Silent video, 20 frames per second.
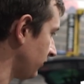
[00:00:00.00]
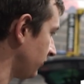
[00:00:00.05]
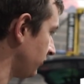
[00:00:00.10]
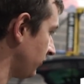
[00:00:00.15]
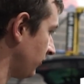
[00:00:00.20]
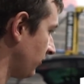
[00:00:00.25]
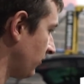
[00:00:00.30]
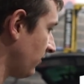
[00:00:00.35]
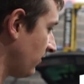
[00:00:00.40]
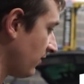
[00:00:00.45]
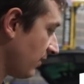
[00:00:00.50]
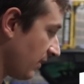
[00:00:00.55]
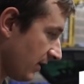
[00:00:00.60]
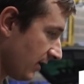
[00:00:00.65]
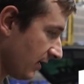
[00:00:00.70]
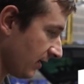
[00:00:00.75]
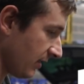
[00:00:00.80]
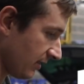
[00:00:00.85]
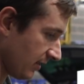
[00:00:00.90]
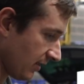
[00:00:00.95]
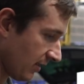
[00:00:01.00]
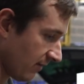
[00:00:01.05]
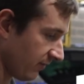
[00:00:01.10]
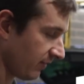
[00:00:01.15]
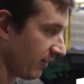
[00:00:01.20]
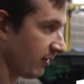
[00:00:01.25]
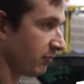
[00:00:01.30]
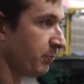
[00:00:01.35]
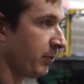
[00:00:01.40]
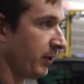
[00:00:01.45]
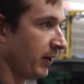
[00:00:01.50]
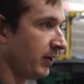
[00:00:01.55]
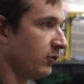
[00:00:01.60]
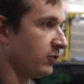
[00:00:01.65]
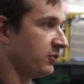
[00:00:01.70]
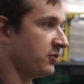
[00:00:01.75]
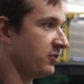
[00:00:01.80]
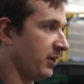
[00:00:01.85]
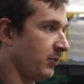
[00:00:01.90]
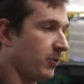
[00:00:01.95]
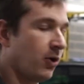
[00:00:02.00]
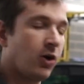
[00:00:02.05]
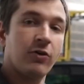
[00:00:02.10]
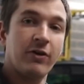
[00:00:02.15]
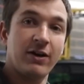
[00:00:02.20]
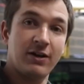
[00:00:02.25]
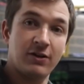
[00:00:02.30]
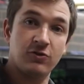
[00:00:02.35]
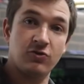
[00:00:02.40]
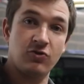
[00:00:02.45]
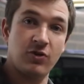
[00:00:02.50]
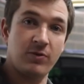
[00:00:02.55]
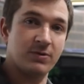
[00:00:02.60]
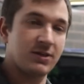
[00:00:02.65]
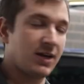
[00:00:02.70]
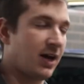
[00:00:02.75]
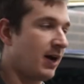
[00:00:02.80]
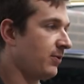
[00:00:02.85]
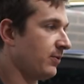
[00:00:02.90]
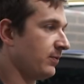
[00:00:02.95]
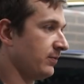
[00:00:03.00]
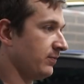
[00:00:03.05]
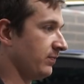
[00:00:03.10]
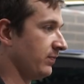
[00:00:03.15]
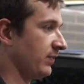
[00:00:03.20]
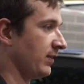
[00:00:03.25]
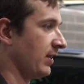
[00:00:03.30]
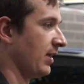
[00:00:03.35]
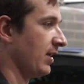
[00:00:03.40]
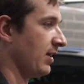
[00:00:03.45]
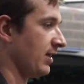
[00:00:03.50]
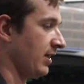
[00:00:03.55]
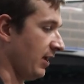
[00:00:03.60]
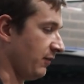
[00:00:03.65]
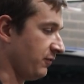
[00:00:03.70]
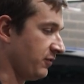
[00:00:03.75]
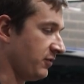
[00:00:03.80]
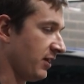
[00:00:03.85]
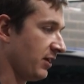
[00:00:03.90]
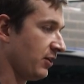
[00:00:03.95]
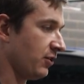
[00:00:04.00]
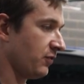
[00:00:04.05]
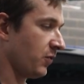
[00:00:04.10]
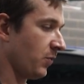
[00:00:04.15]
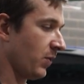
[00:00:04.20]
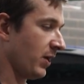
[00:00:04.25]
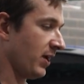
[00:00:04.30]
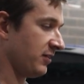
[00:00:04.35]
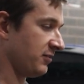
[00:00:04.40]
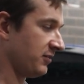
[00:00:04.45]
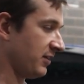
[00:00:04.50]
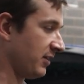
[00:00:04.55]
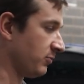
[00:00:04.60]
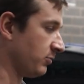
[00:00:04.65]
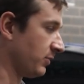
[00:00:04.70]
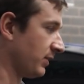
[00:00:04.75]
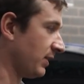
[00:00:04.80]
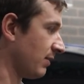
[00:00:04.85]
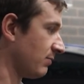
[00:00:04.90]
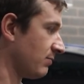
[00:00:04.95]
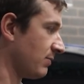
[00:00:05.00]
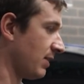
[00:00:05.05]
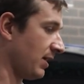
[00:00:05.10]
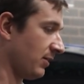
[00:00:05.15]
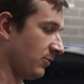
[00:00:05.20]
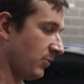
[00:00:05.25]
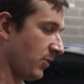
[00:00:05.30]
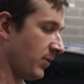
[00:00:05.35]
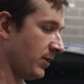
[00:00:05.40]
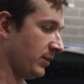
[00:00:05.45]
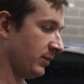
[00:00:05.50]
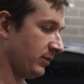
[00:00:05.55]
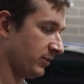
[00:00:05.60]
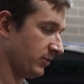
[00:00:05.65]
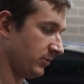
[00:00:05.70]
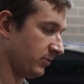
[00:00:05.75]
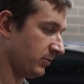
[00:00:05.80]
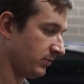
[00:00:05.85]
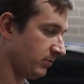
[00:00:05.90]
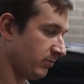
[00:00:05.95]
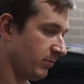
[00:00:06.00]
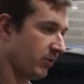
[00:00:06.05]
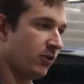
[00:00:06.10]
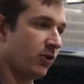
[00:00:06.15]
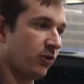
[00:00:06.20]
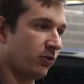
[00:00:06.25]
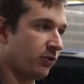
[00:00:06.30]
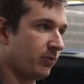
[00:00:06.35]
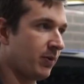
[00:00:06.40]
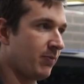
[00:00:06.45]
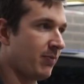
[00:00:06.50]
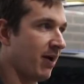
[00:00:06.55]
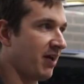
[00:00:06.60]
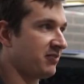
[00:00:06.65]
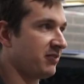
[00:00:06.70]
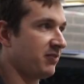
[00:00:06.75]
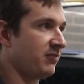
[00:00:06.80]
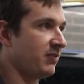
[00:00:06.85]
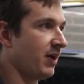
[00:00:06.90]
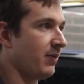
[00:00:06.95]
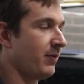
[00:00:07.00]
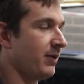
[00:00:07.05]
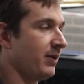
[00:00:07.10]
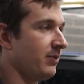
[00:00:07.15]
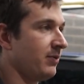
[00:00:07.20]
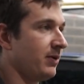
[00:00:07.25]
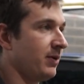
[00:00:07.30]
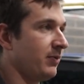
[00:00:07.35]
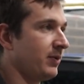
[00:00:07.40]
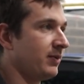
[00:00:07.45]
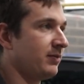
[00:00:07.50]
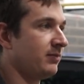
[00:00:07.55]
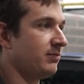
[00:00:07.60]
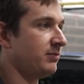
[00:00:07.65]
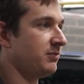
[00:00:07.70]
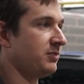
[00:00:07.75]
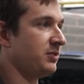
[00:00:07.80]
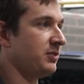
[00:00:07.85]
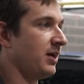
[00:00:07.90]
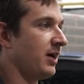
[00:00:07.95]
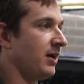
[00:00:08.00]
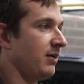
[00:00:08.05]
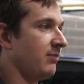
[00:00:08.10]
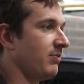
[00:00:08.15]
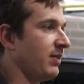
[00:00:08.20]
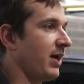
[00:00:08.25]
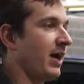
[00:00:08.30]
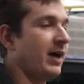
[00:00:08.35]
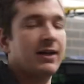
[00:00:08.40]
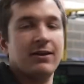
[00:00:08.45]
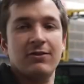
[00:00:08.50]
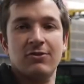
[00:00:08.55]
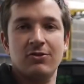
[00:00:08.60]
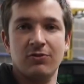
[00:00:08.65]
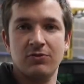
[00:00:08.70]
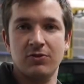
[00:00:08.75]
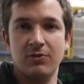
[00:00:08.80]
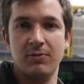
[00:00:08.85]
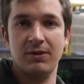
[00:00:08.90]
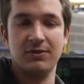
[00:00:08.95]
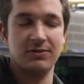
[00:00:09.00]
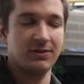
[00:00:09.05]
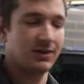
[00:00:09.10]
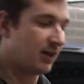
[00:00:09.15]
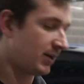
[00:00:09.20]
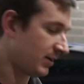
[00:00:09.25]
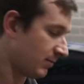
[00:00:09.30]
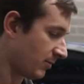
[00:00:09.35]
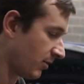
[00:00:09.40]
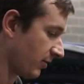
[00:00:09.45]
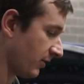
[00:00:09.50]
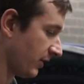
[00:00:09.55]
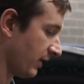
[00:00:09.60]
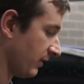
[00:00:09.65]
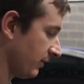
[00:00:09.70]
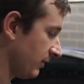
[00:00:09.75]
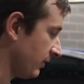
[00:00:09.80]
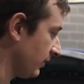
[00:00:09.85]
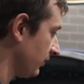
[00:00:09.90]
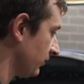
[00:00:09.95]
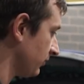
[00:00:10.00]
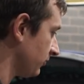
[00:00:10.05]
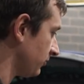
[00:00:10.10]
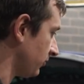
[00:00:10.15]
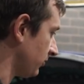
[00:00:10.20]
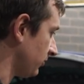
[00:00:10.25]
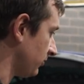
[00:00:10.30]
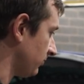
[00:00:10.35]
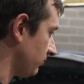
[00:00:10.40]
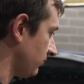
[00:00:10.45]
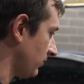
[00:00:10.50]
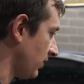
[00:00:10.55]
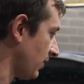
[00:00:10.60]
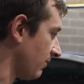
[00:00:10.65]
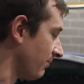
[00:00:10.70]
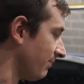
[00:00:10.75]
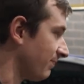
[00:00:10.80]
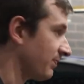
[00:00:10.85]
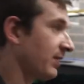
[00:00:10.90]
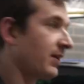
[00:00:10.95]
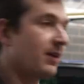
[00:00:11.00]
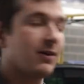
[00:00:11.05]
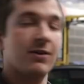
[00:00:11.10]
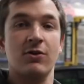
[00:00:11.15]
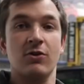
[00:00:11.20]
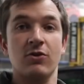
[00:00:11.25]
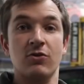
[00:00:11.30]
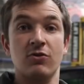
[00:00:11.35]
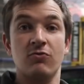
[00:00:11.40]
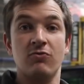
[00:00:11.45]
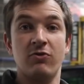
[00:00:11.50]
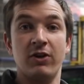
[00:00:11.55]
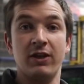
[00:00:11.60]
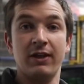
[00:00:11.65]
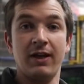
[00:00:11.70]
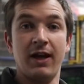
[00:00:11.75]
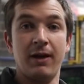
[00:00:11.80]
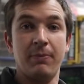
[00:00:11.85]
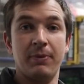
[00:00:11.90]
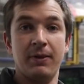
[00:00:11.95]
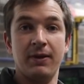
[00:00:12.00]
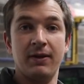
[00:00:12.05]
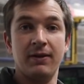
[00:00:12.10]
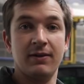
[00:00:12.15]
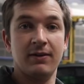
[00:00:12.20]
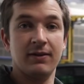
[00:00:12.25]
So I think that's pretty good. See, we're already stripped out. If there's any other weight savings we can make, we will do, but they're not going to be massive now anyway. We start hacking stuff to bits to get any more out. So yeah, really happy.